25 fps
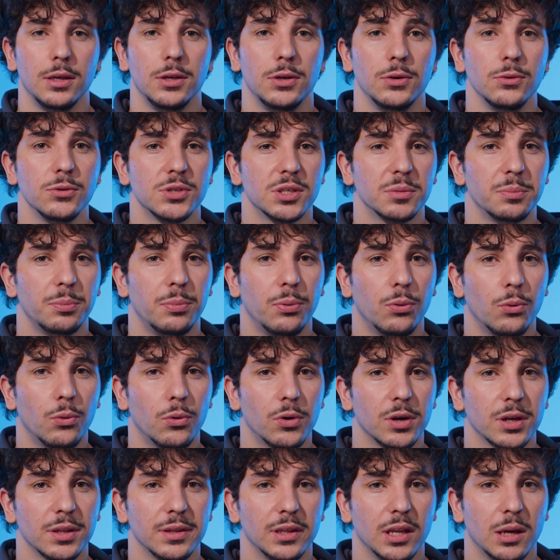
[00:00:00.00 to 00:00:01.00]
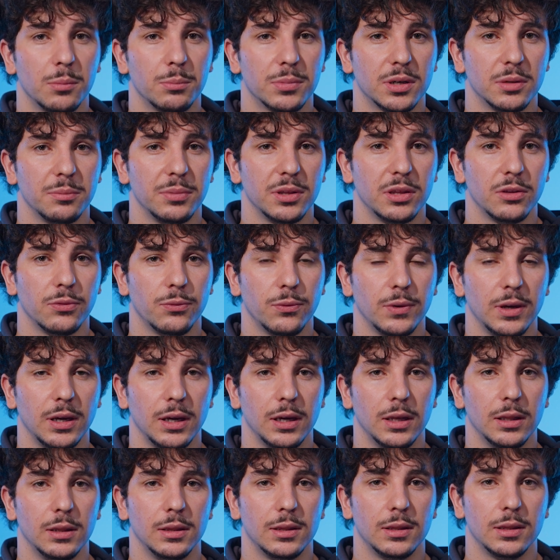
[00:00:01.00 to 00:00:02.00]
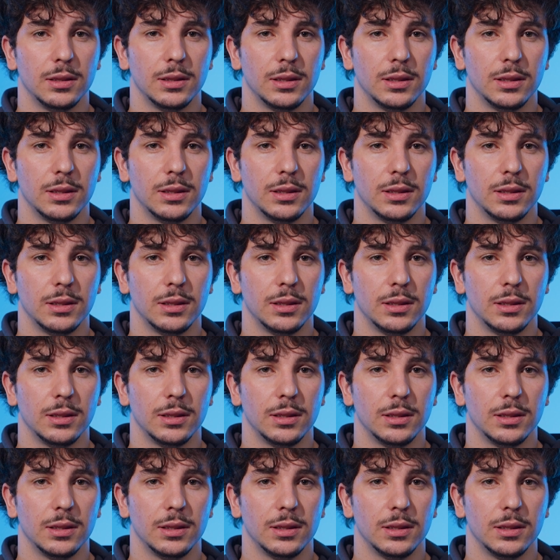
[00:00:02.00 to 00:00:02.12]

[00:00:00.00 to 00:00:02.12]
Use a port number between